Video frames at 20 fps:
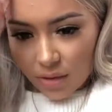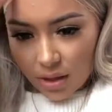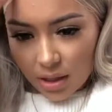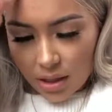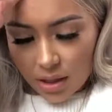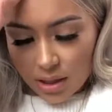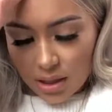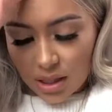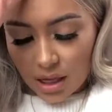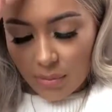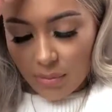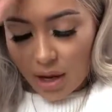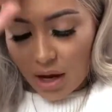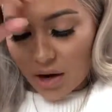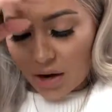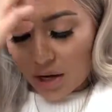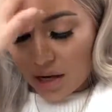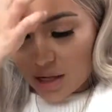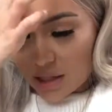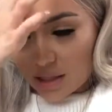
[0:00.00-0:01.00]
In some
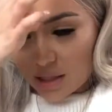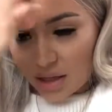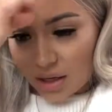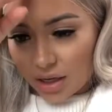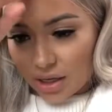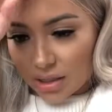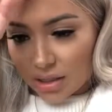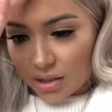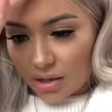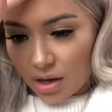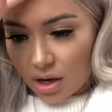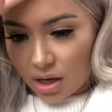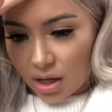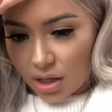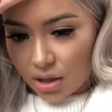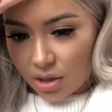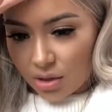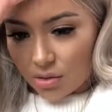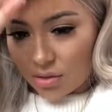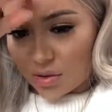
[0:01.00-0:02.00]
areas there is a lot of
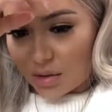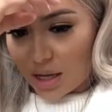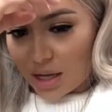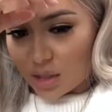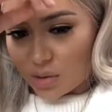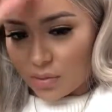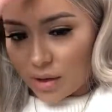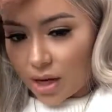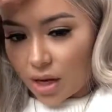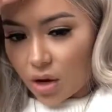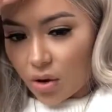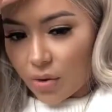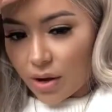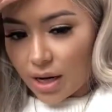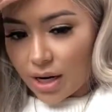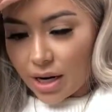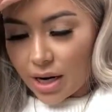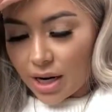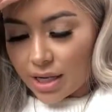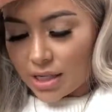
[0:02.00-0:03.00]
glue, so that's when I go
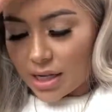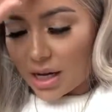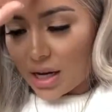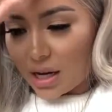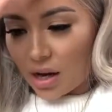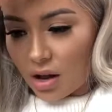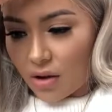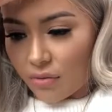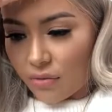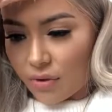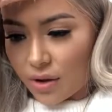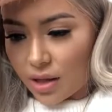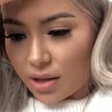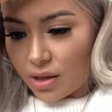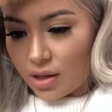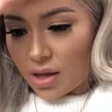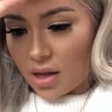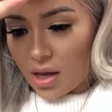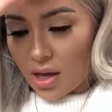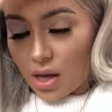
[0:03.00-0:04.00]
in and I take it off with
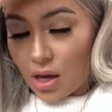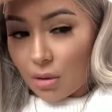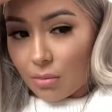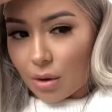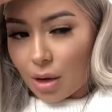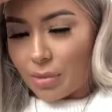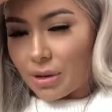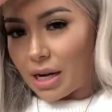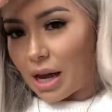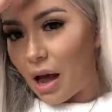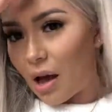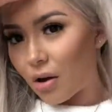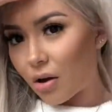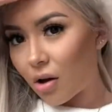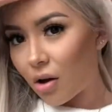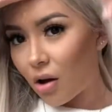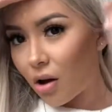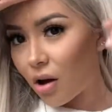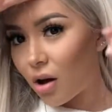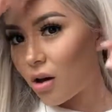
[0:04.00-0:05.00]
rubbing
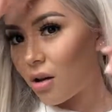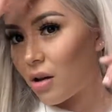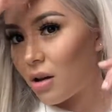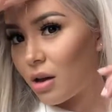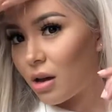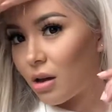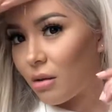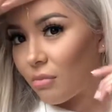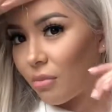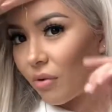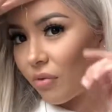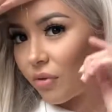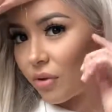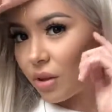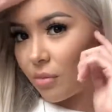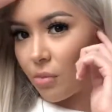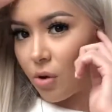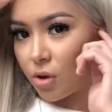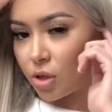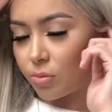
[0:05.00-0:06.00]
alcohol. But for
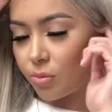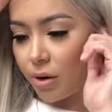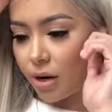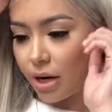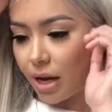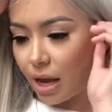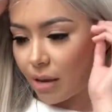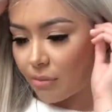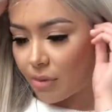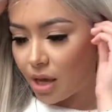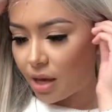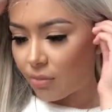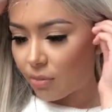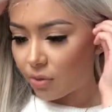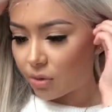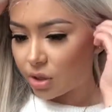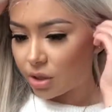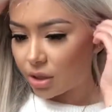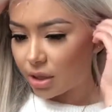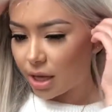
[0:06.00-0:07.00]
the most part, I'm
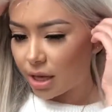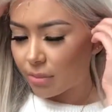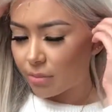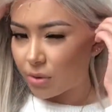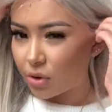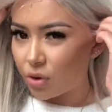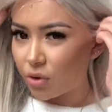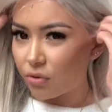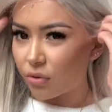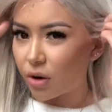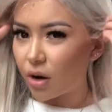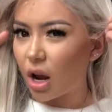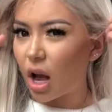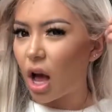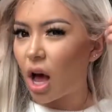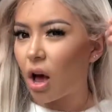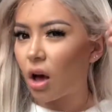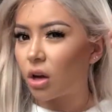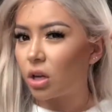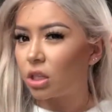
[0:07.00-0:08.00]
able to like maneuver.
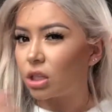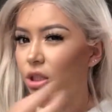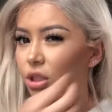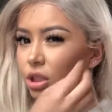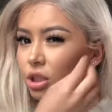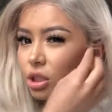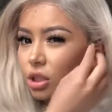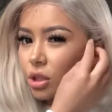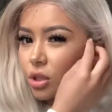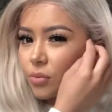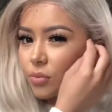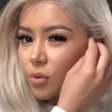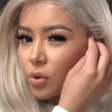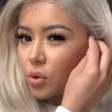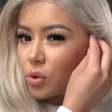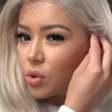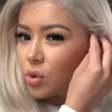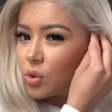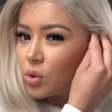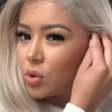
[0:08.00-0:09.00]

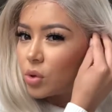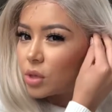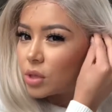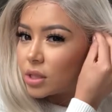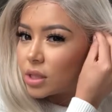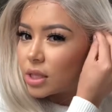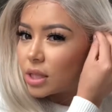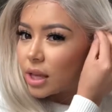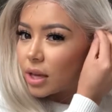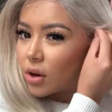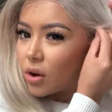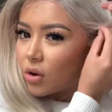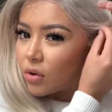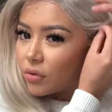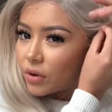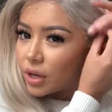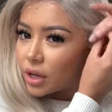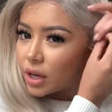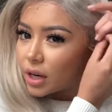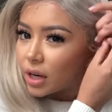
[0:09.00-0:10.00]
Ooh, you see like
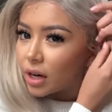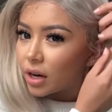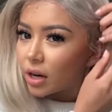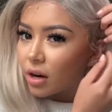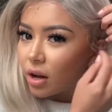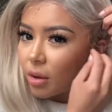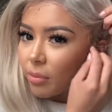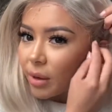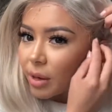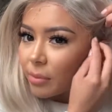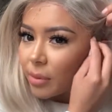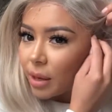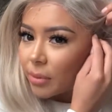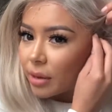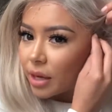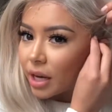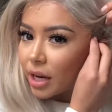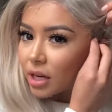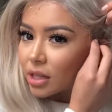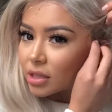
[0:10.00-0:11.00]
over here, all my
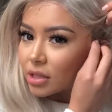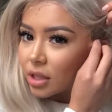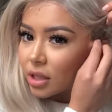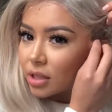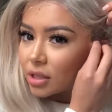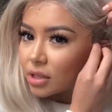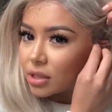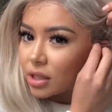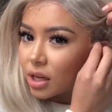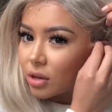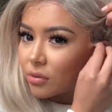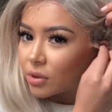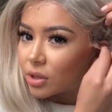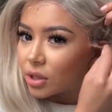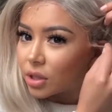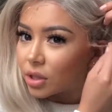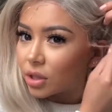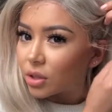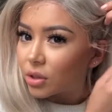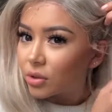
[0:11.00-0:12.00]
baby hairs are stuck
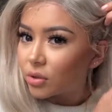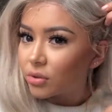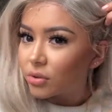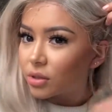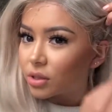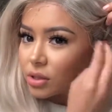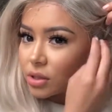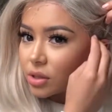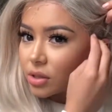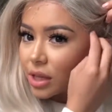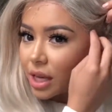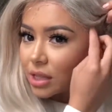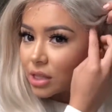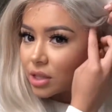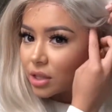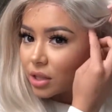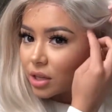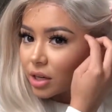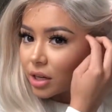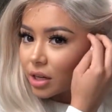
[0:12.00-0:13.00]
with glue, so that's
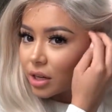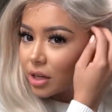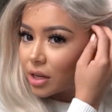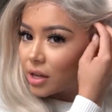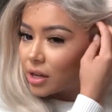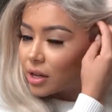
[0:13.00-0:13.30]
gonna hurt.